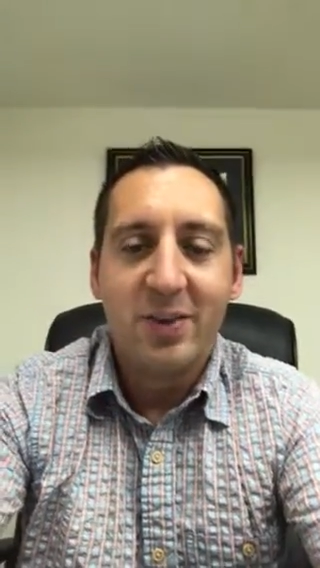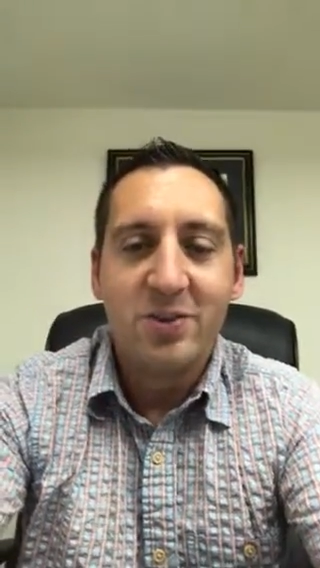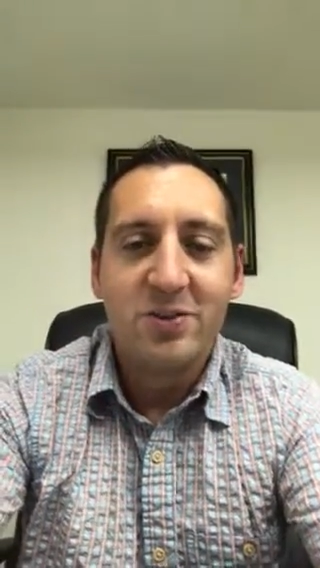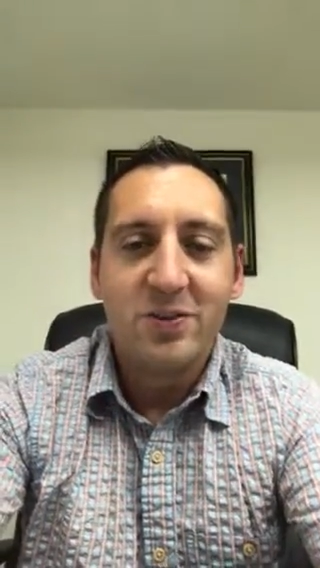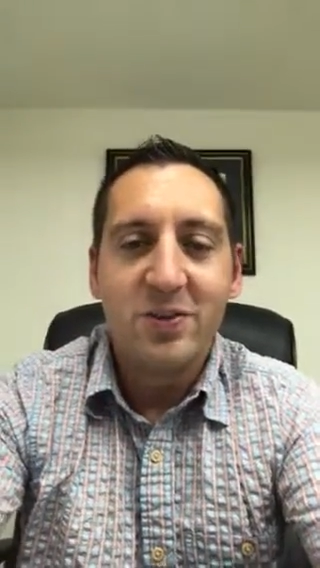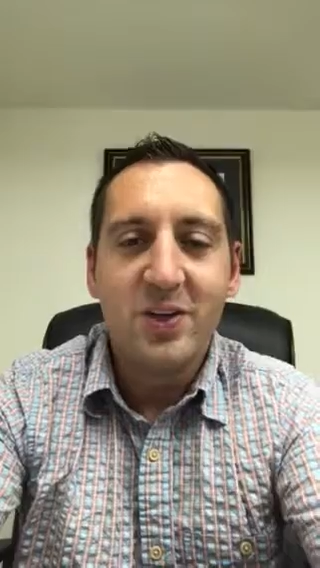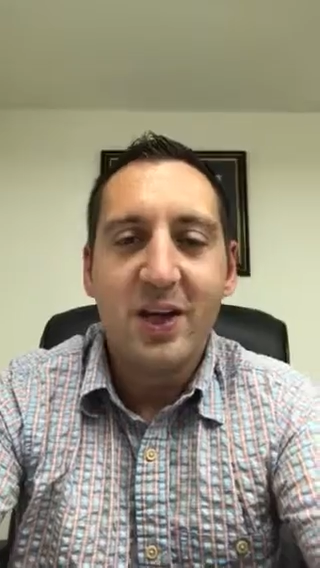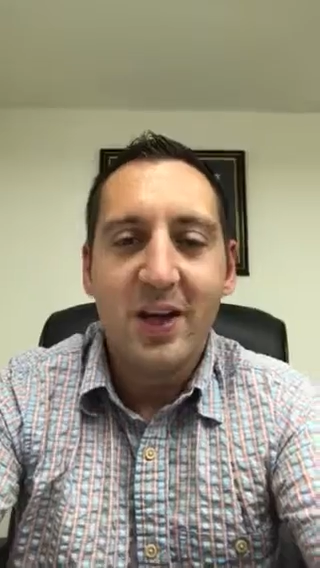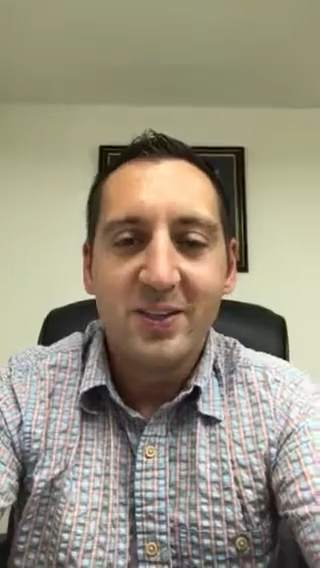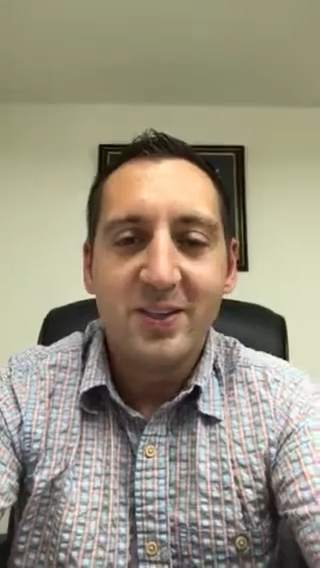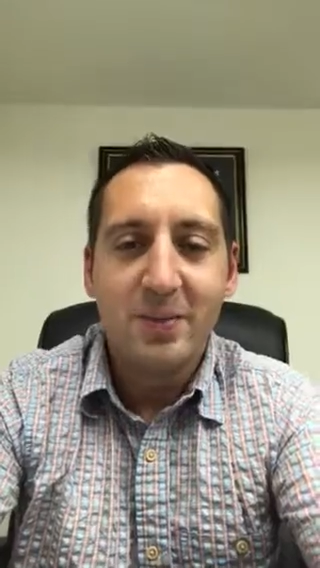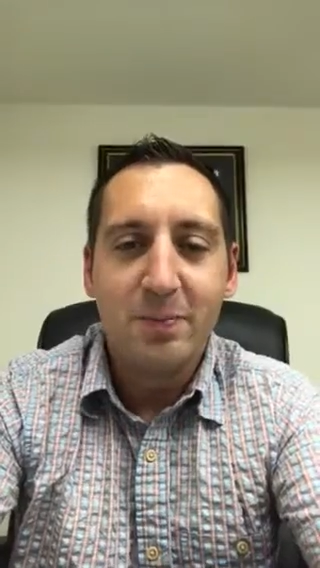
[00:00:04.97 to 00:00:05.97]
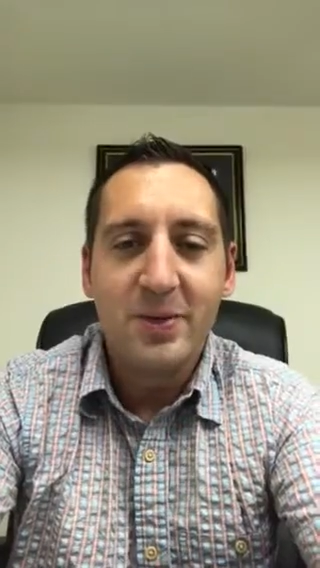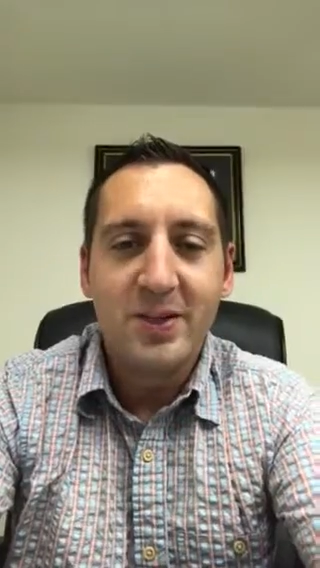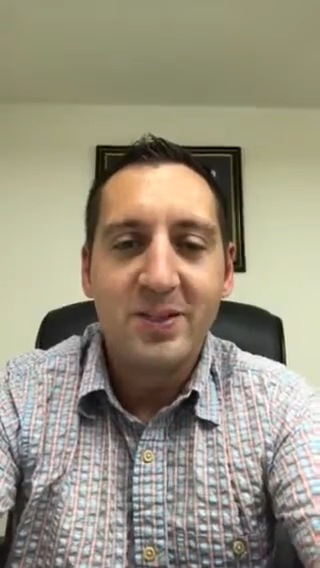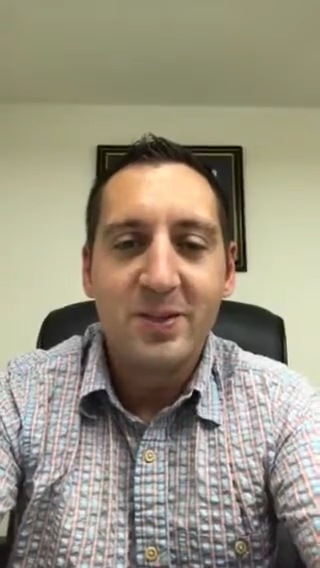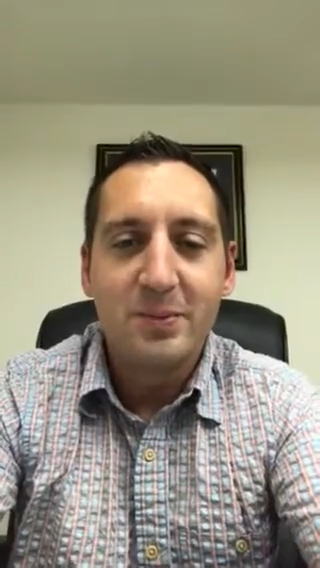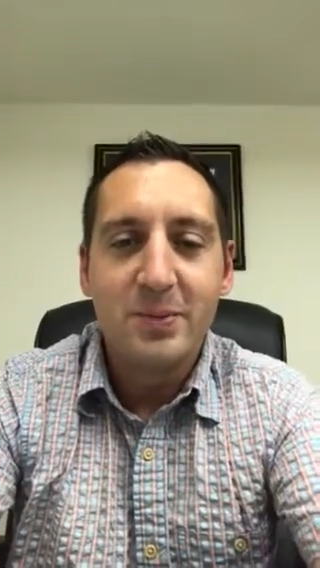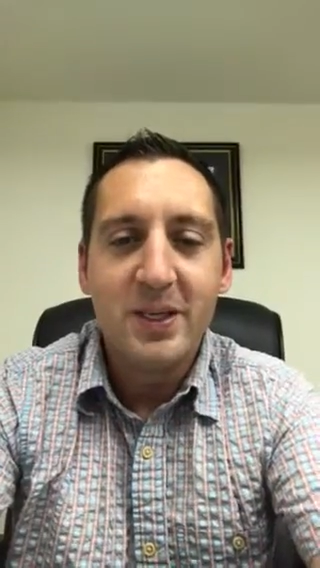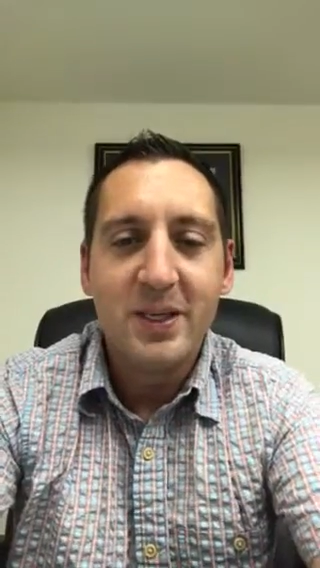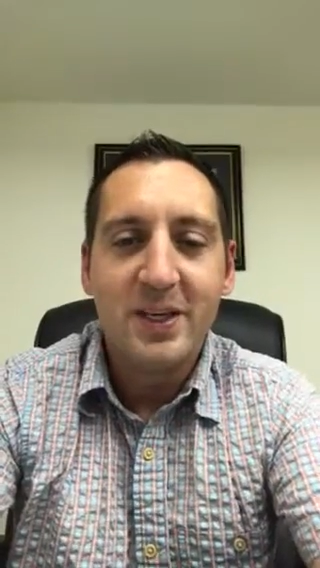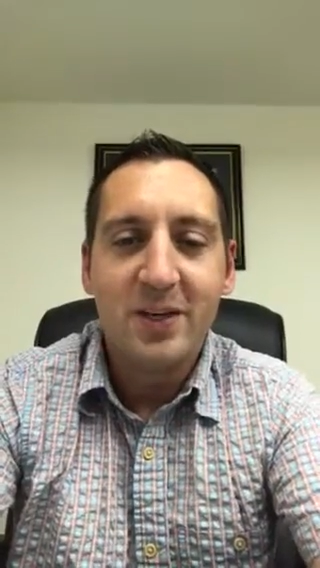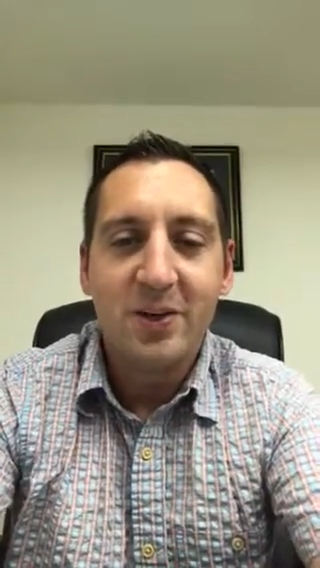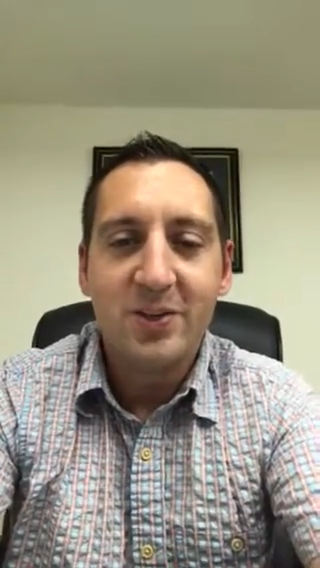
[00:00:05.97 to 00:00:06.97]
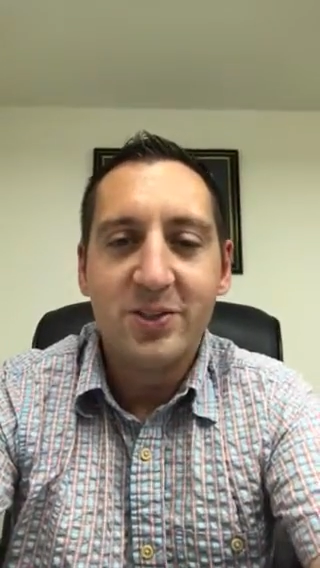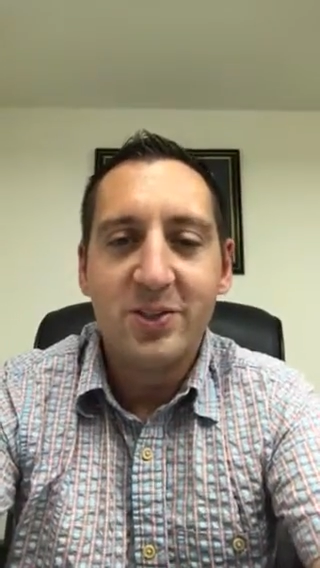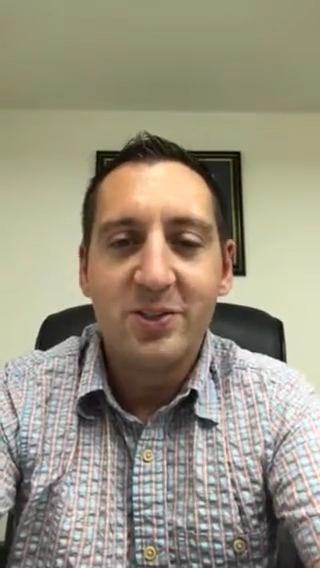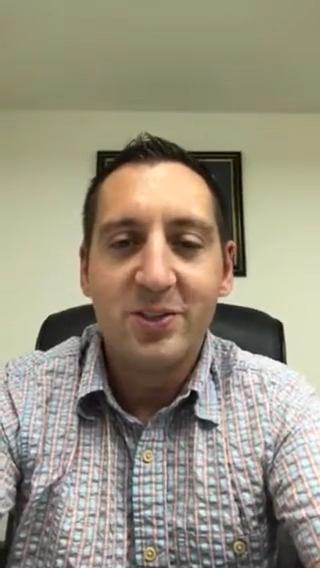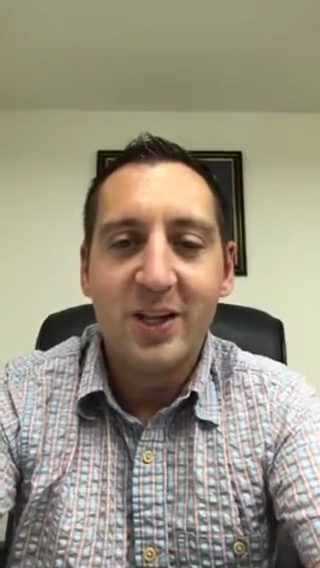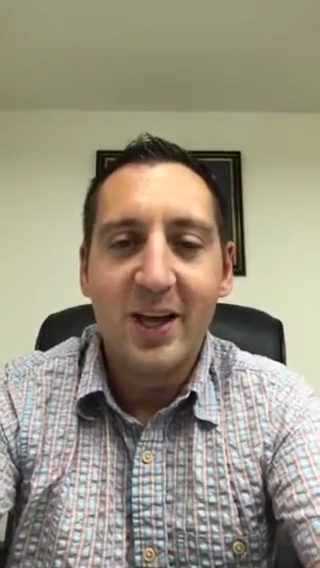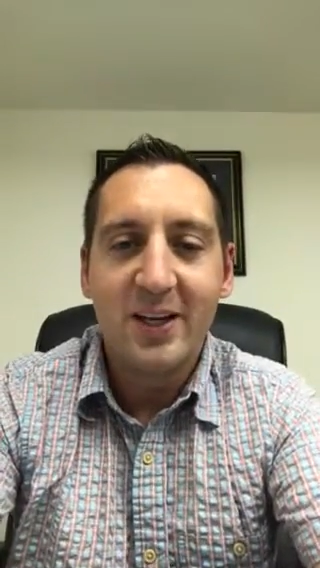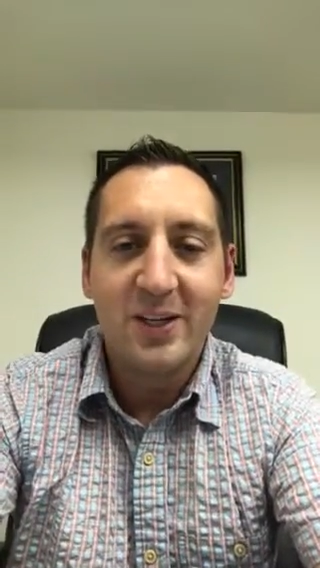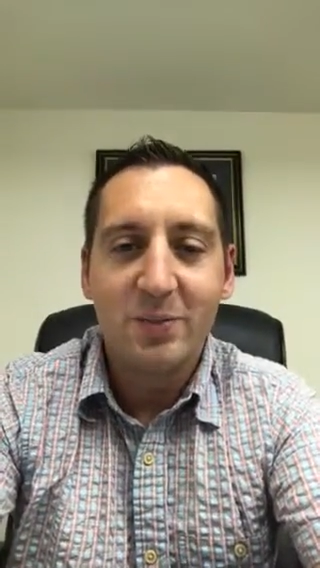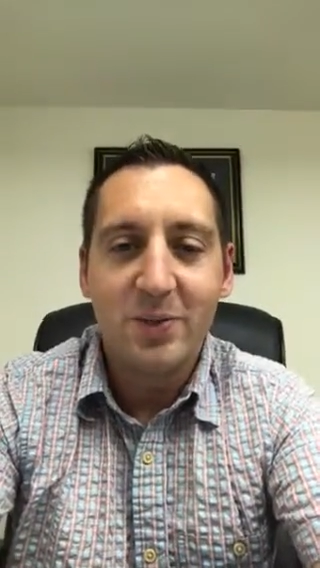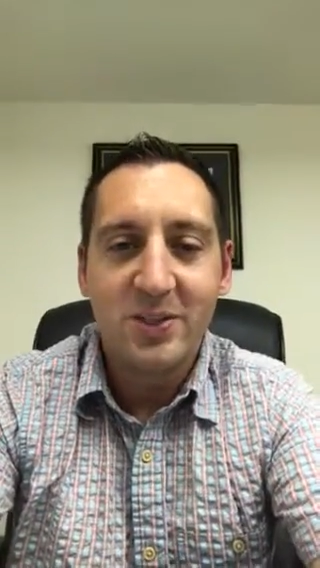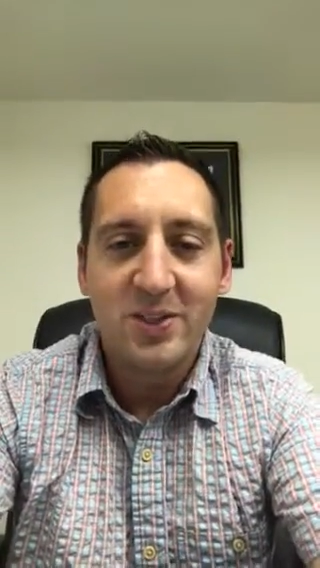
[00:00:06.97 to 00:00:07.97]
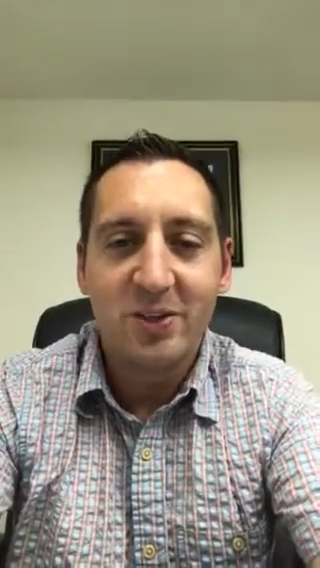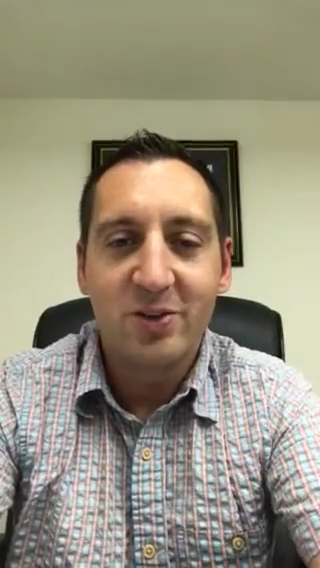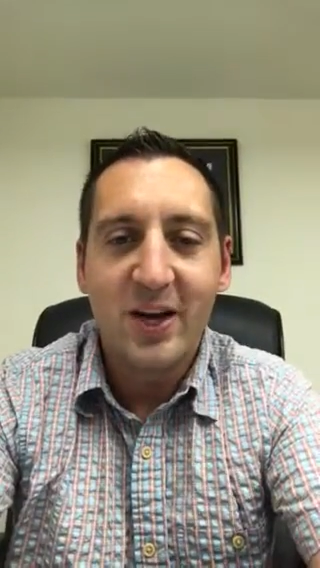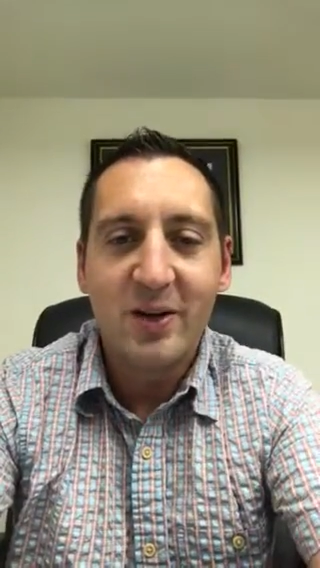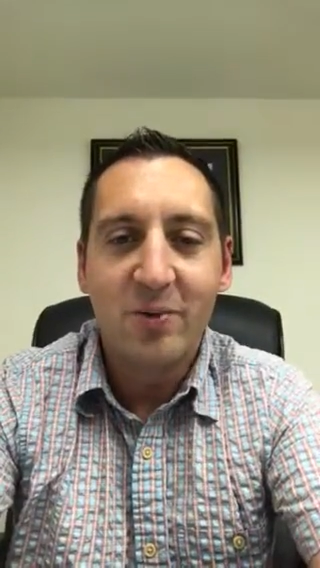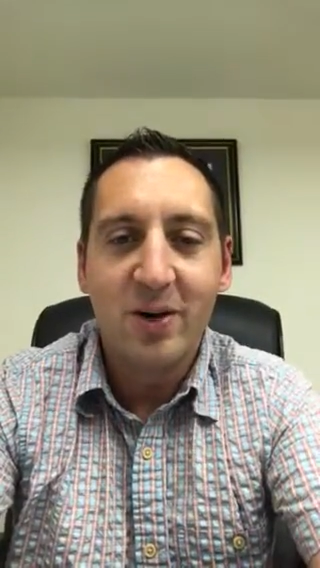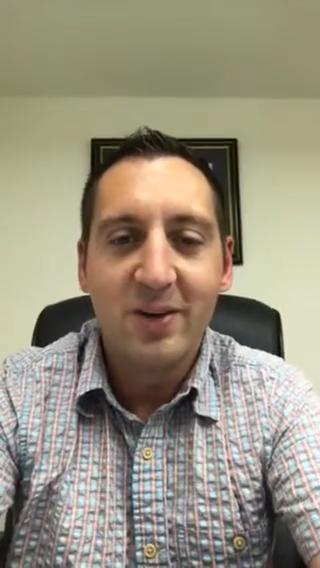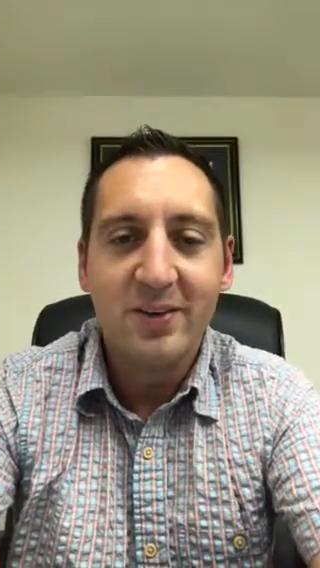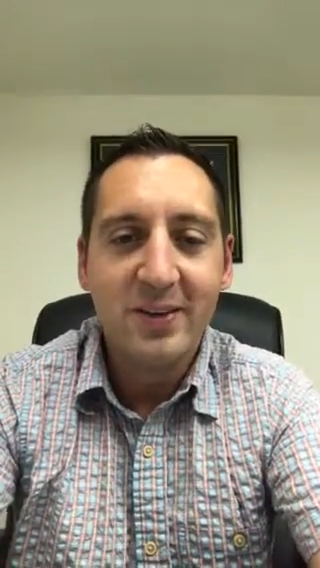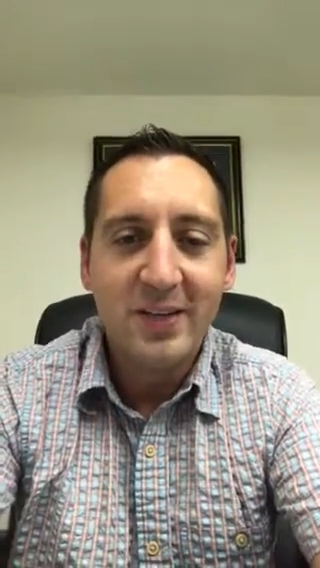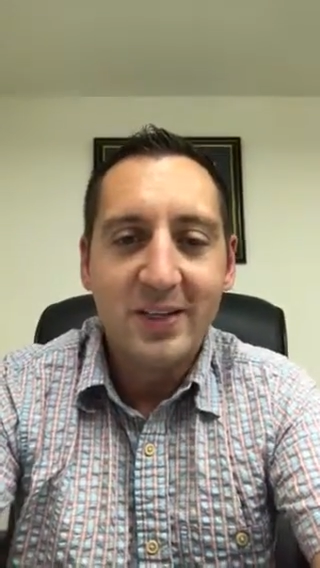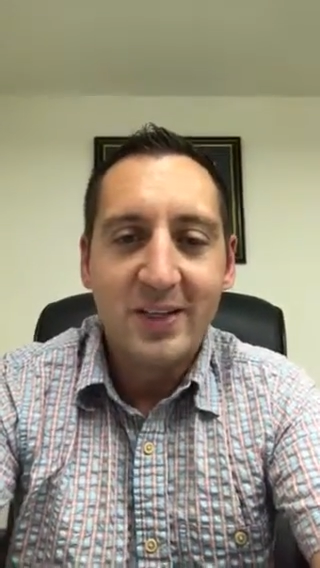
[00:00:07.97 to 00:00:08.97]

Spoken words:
those of you guys that missed the meeting on Tuesday. You missed a great one.